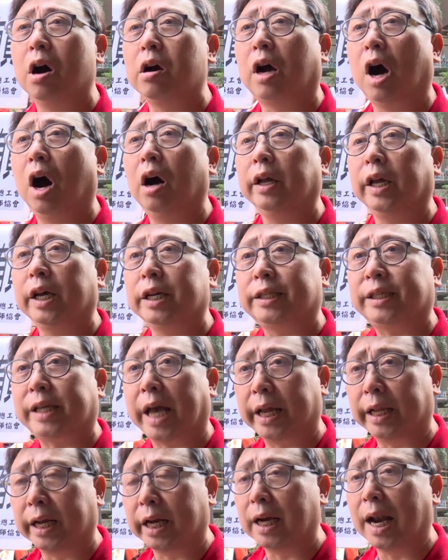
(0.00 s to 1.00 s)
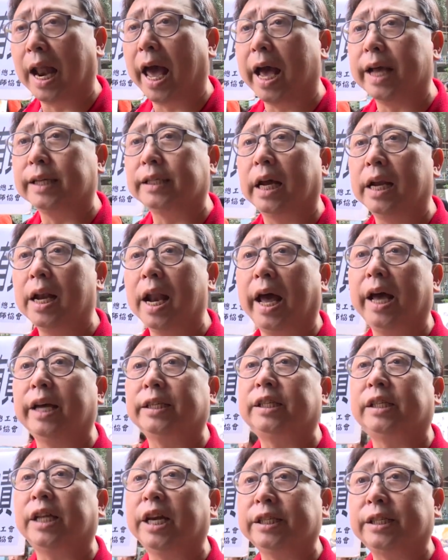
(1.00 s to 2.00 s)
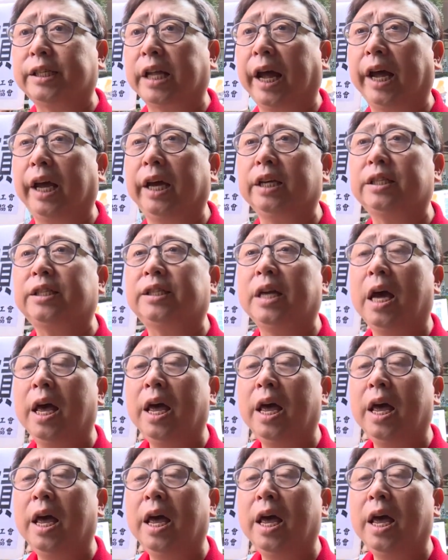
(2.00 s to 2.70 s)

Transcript: Again, the government comes in defence of the private